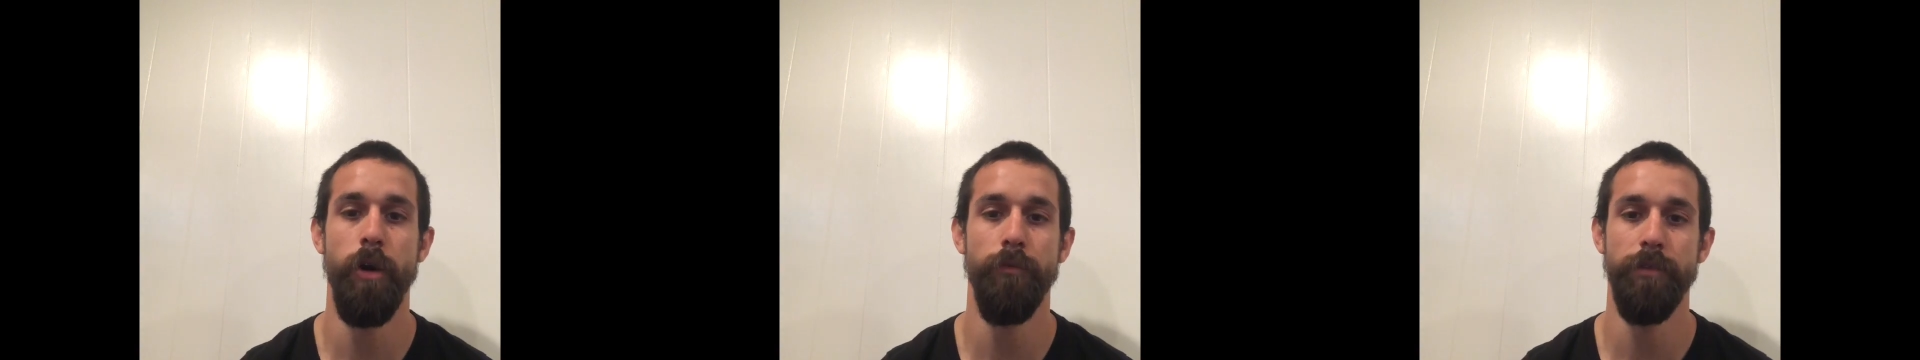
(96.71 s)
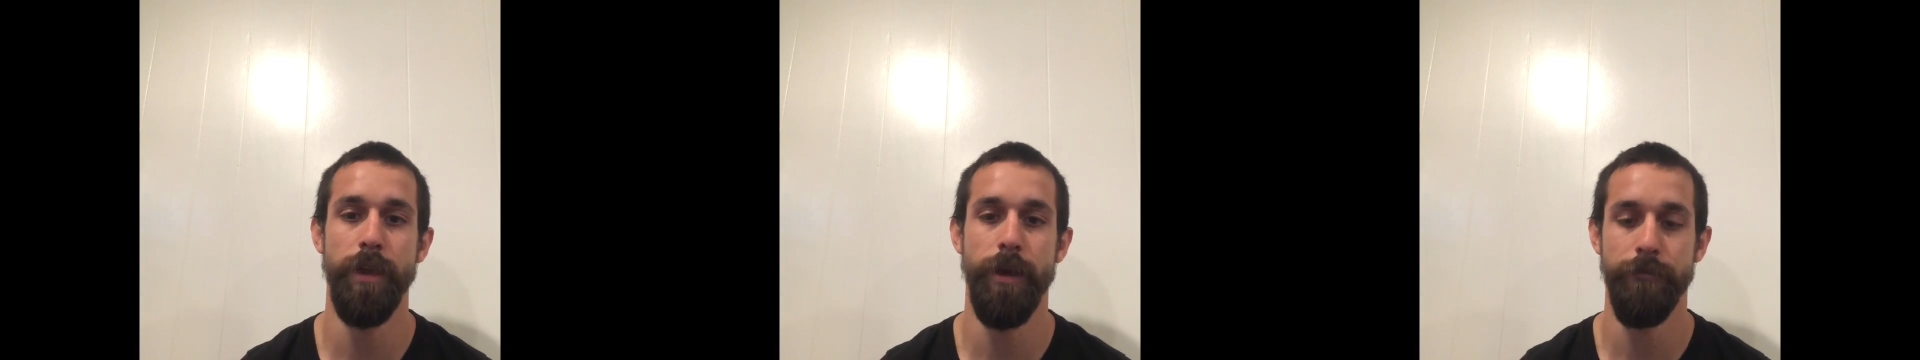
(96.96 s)

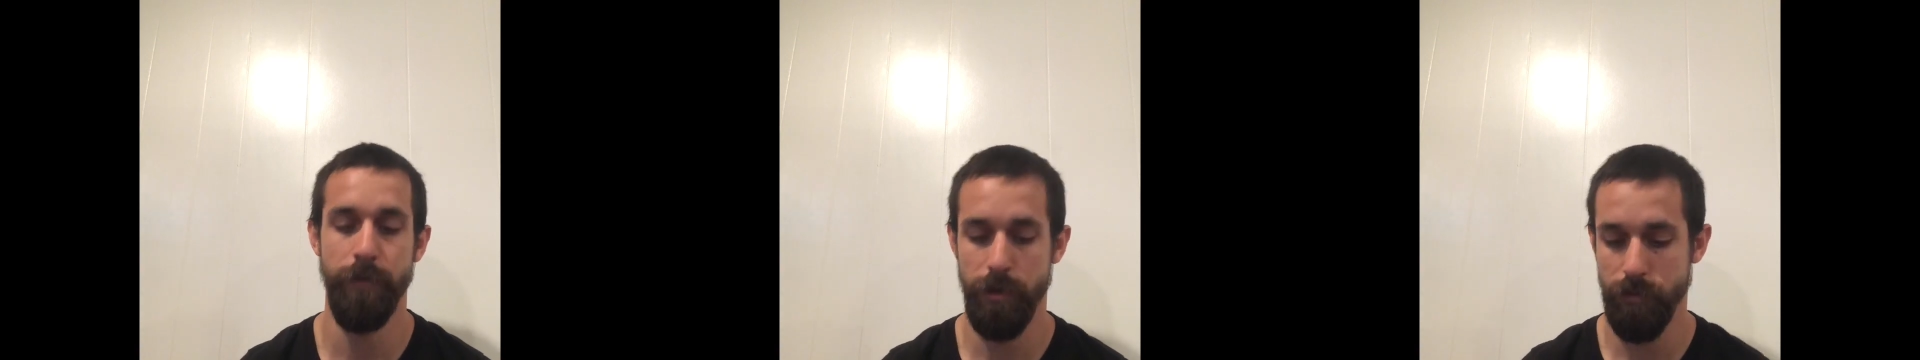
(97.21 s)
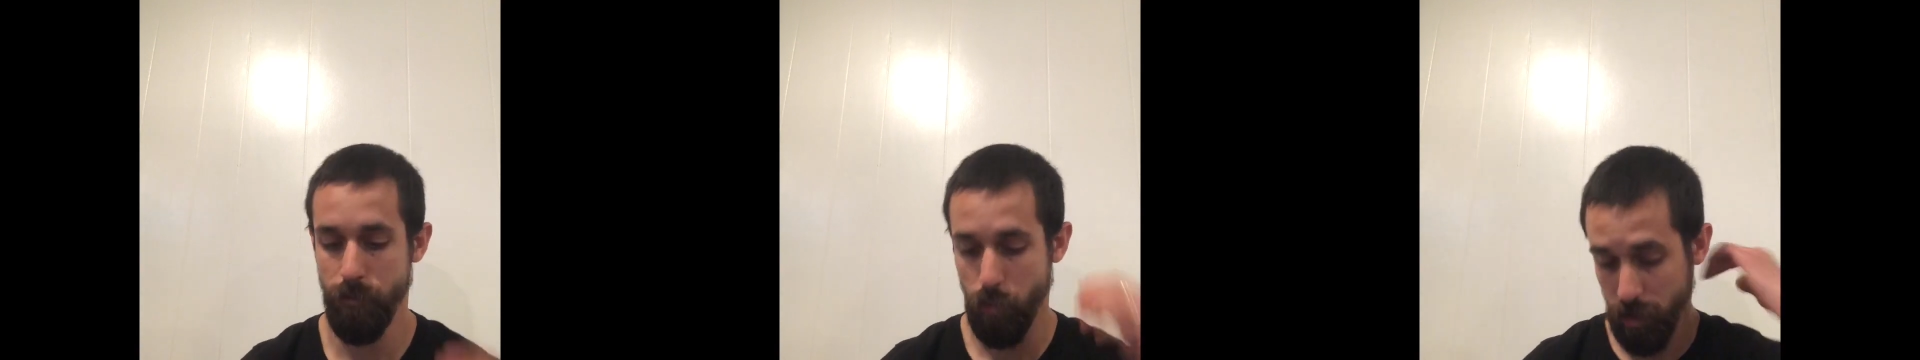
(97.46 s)
Hopefully you have
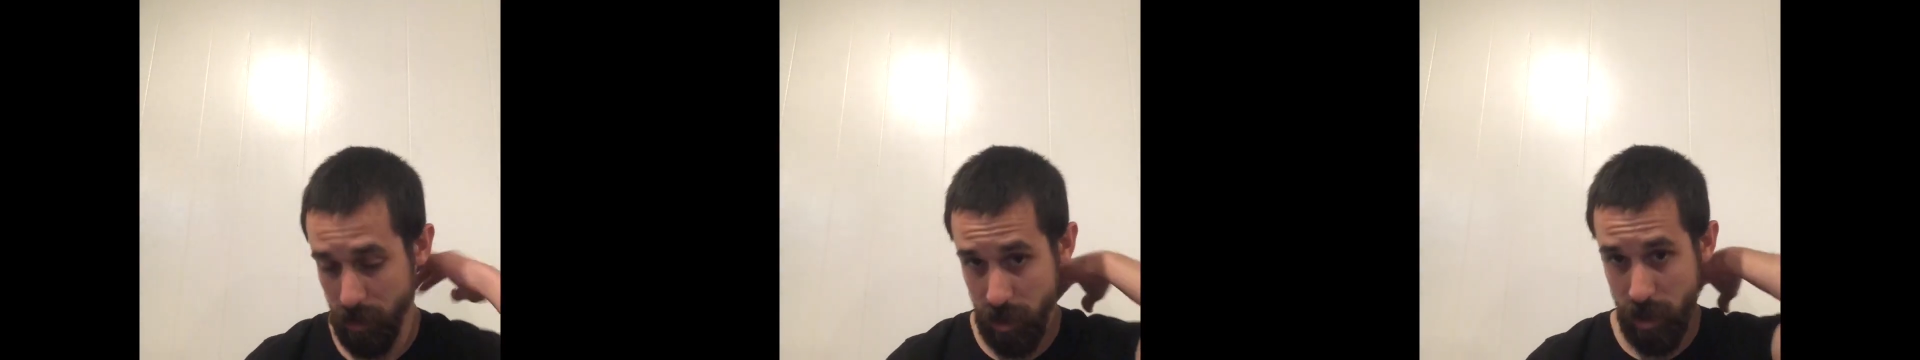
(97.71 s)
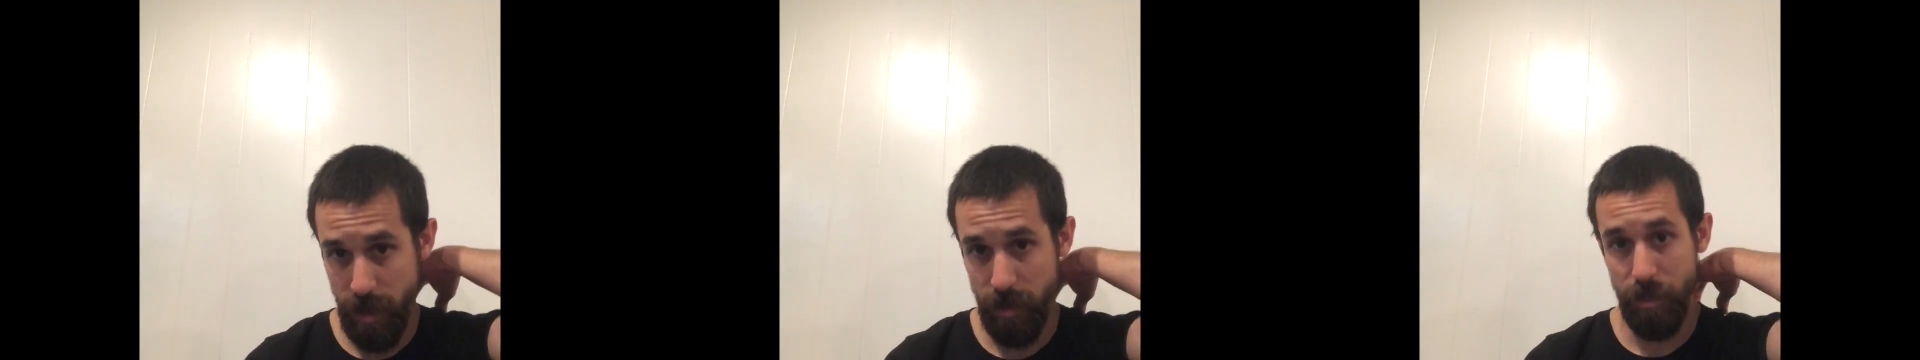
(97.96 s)
fun with the
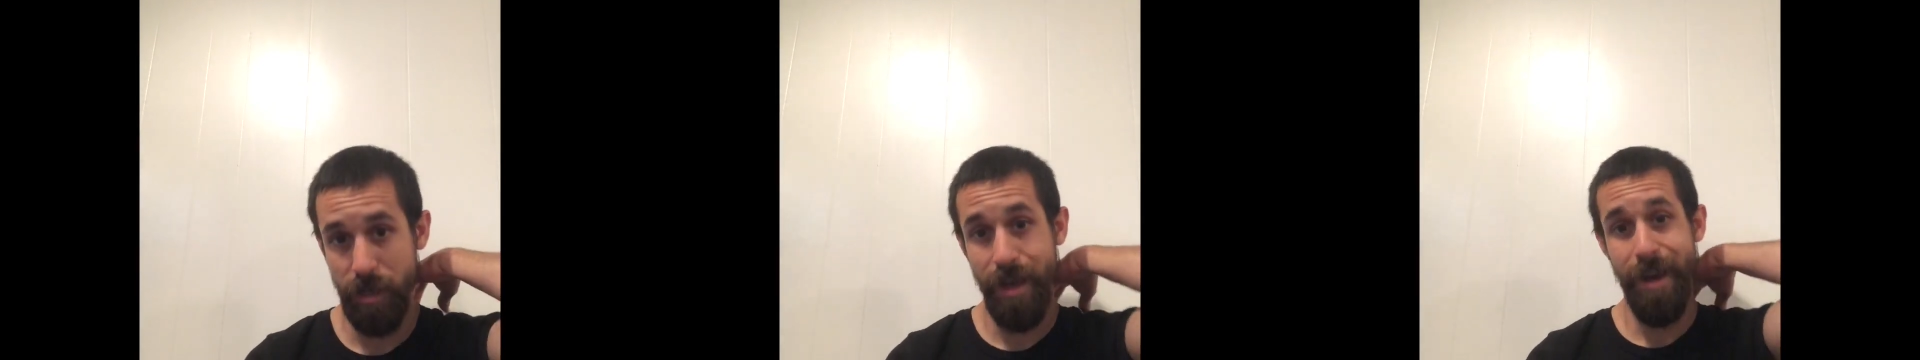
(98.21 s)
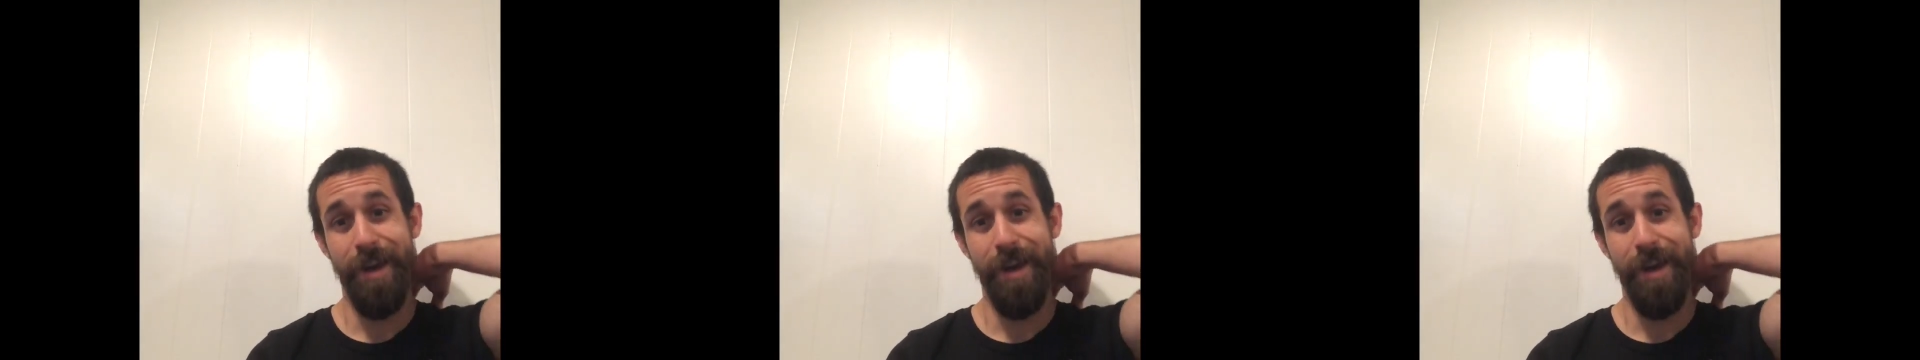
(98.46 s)
challenge.